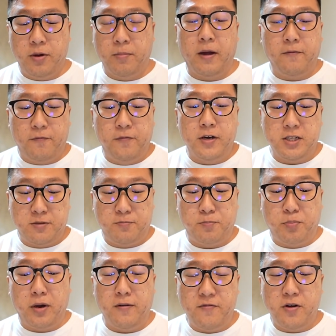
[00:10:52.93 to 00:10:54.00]
my first
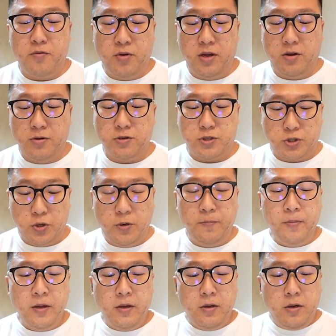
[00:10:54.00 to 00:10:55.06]
Braviary also.
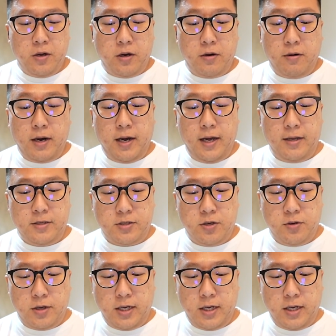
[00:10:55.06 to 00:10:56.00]
Alright, so the